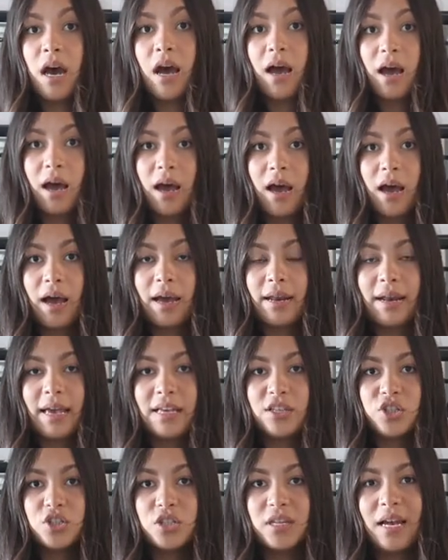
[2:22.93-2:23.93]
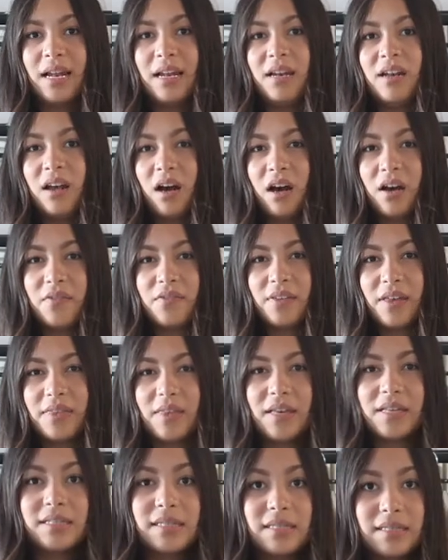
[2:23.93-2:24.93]
And I love that
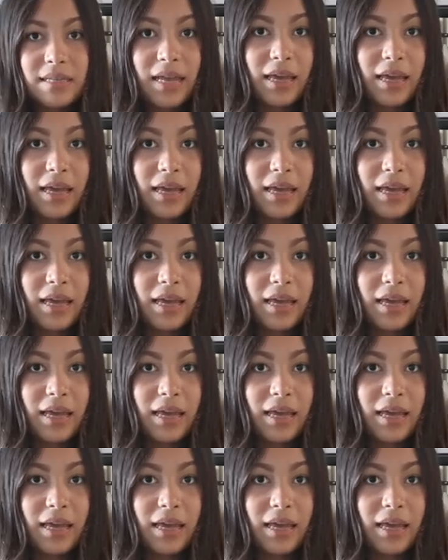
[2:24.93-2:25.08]
this is